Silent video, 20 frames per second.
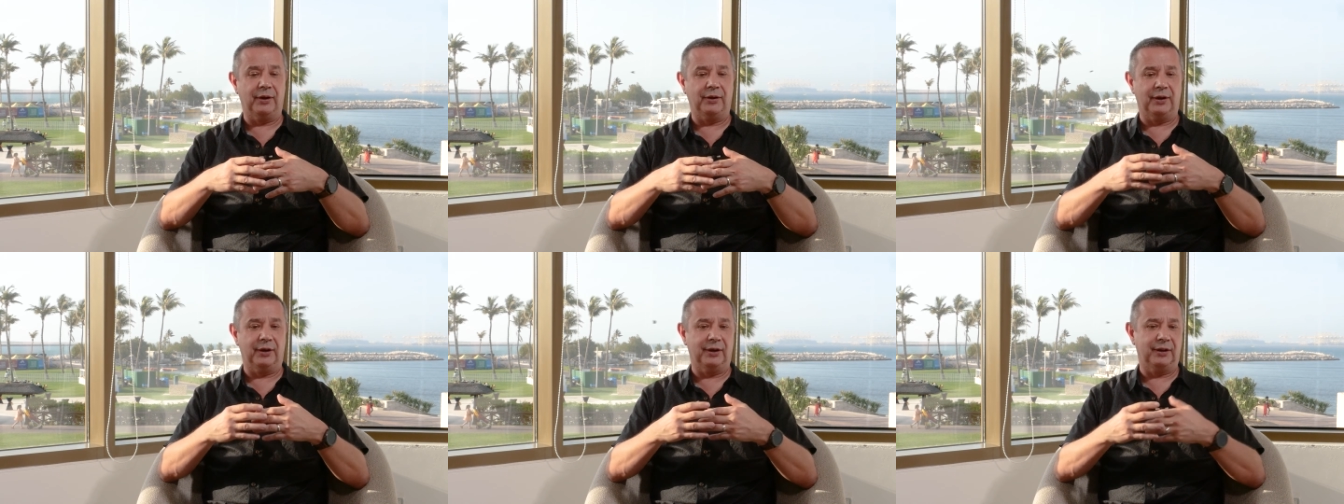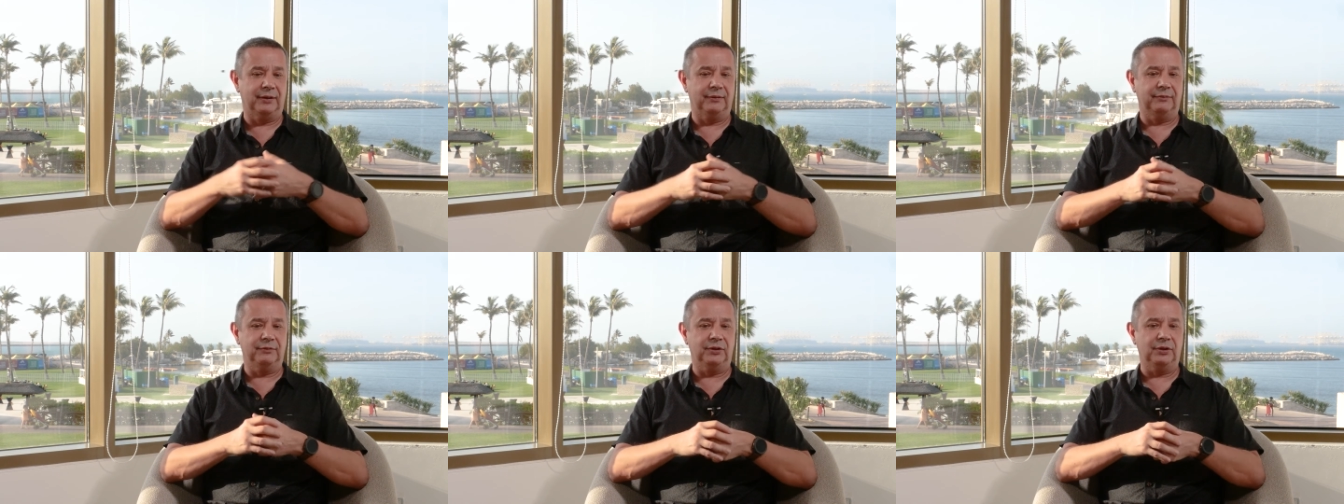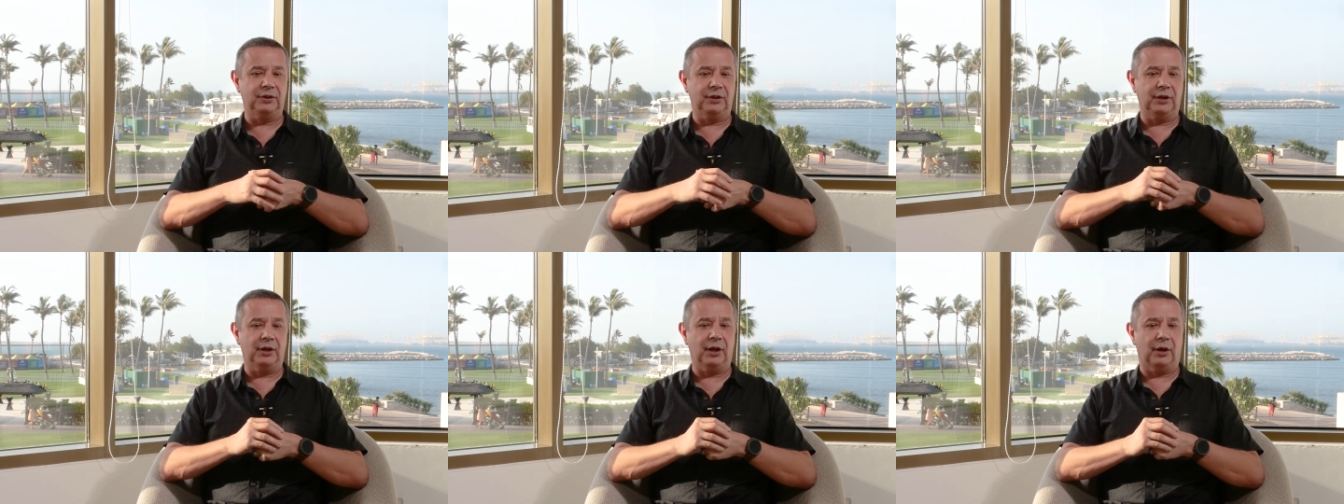And
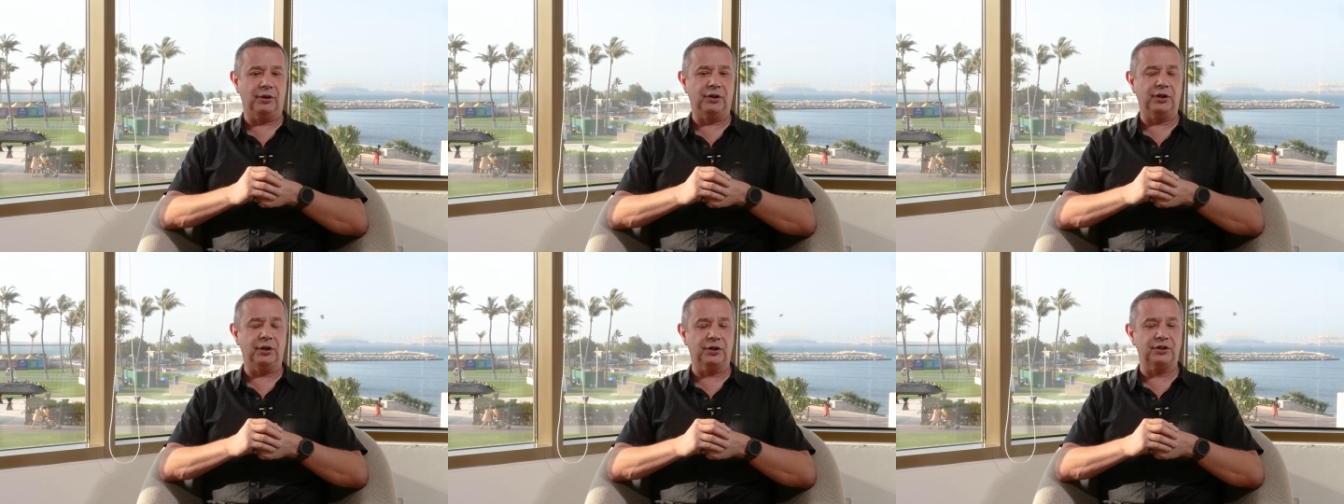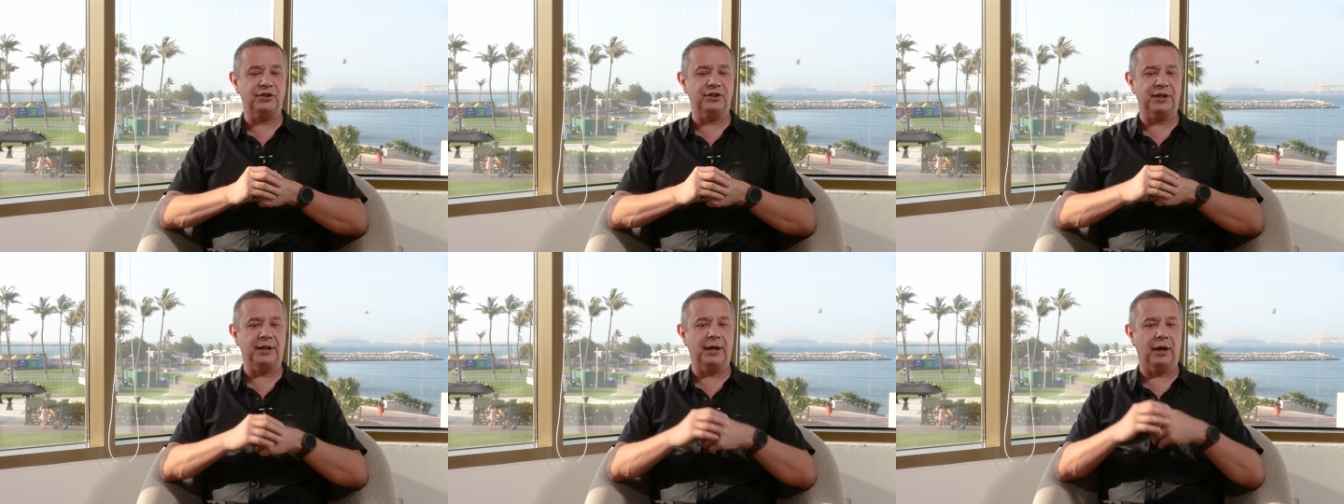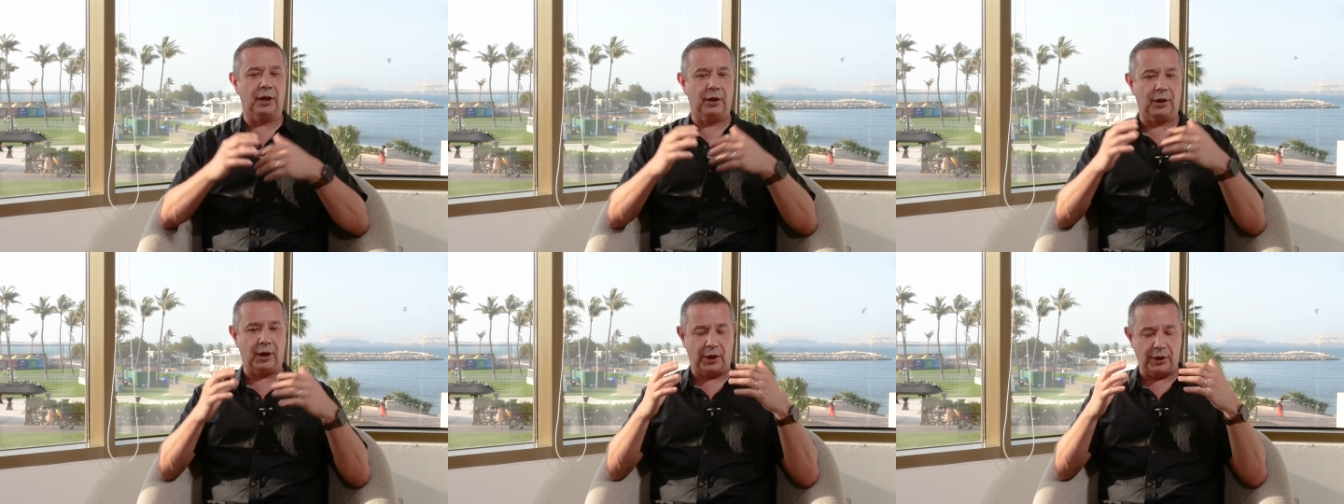you could see
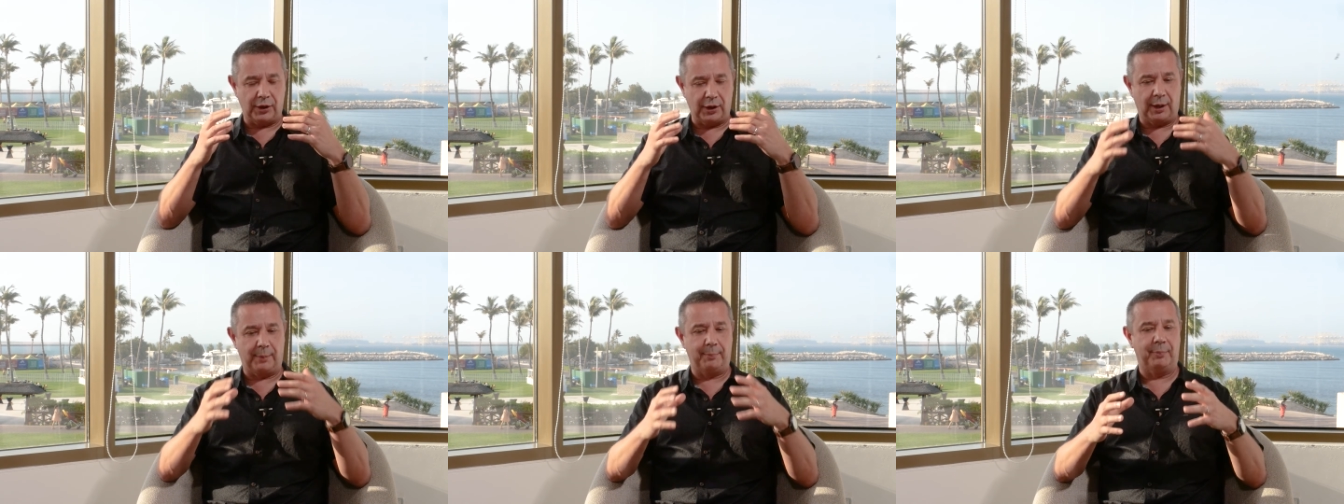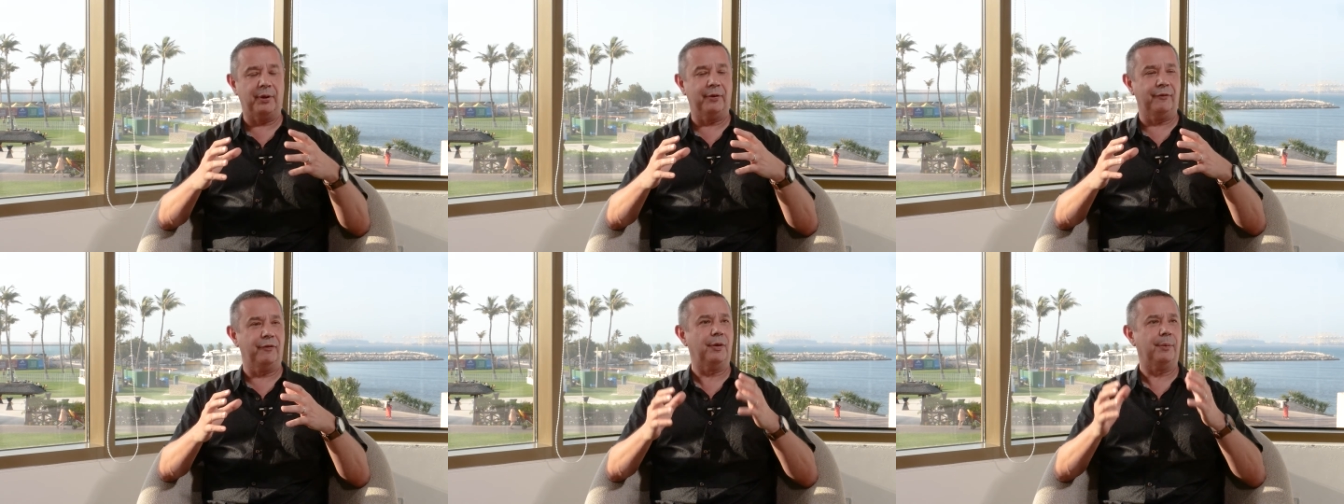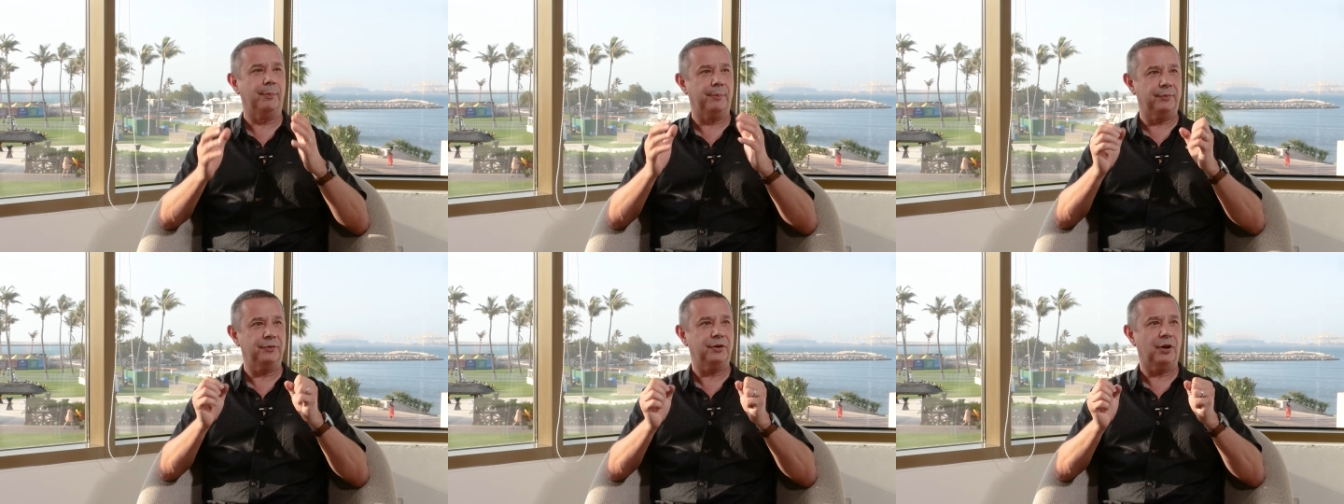a number of
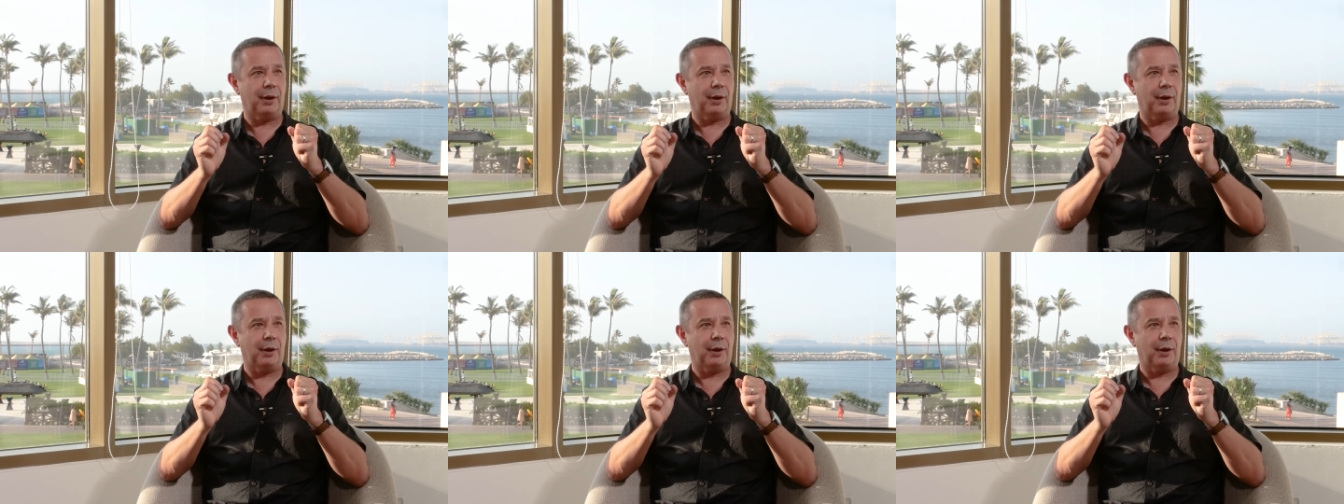them